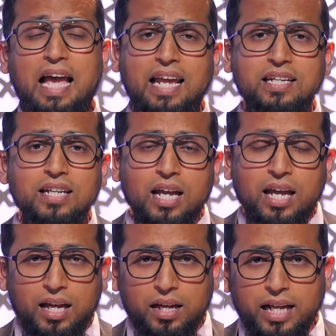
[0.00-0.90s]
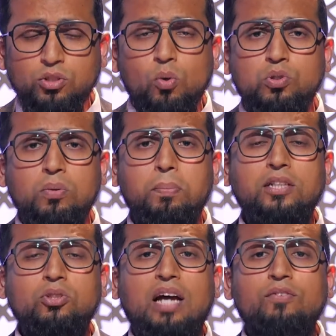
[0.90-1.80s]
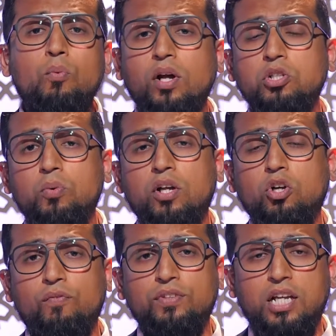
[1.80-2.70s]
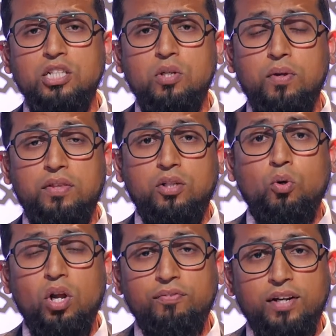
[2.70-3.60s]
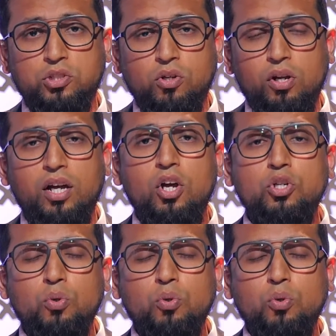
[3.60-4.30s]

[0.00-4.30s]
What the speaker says: And it's also best to have a one-to-one conversation with a qualified scholar